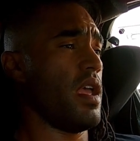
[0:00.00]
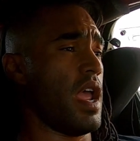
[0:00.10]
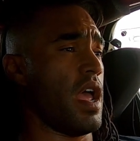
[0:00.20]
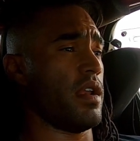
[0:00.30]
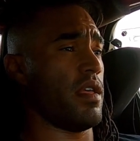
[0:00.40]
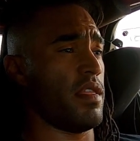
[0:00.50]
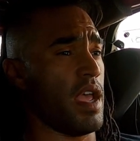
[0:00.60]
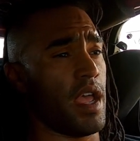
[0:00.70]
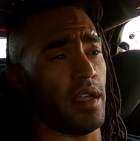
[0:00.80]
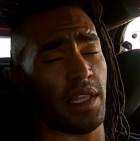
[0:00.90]
and
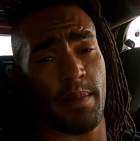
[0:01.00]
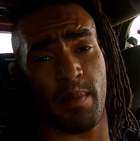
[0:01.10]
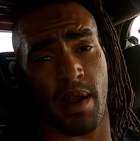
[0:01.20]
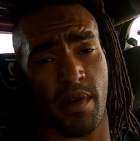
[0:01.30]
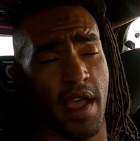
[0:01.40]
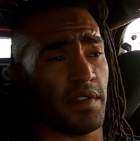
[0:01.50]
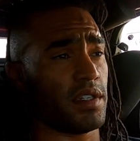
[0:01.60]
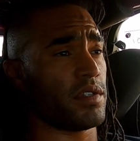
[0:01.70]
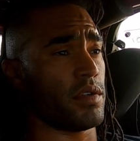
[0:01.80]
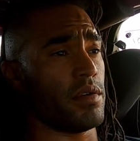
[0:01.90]
they limit my
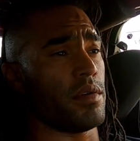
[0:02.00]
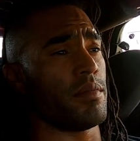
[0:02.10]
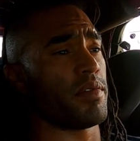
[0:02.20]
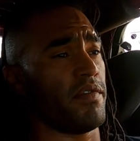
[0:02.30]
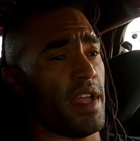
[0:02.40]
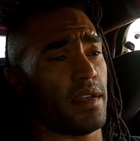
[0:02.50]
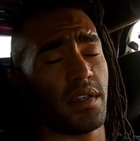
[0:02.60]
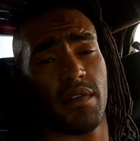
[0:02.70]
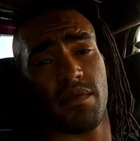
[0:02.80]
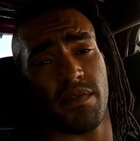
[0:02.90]
revs to
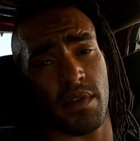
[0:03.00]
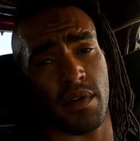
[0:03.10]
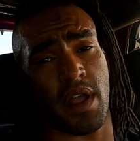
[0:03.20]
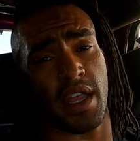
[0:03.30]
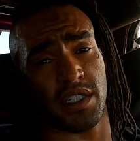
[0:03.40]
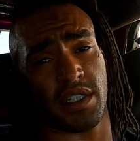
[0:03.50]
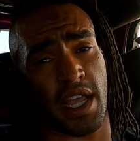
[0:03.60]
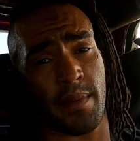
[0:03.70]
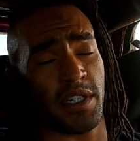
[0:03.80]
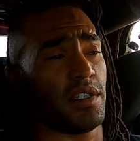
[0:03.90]
prevent further engine
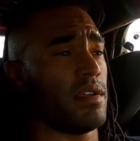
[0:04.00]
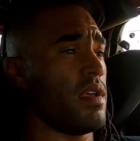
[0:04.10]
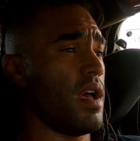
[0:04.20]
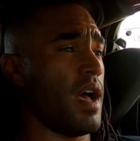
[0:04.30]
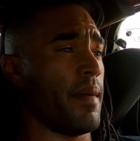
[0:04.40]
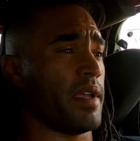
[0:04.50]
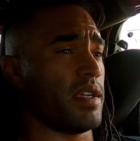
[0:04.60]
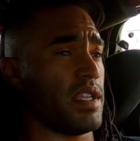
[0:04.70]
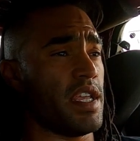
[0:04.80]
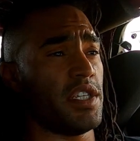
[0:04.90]
damage uh,
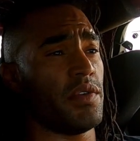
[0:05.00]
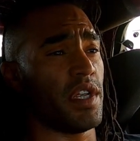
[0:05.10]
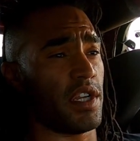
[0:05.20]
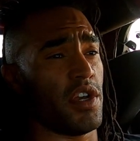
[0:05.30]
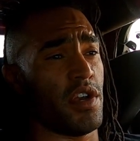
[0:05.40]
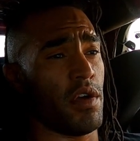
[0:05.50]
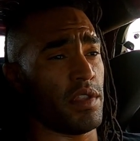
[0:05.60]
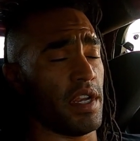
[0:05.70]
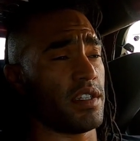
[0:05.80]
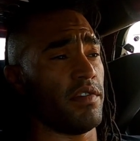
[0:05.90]
because the E C U doesn't know
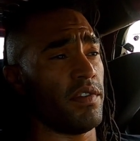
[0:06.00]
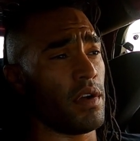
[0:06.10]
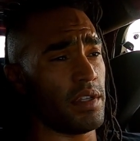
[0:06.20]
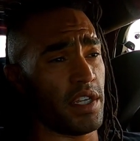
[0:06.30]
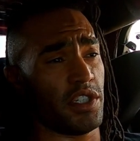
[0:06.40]
that it's a fault.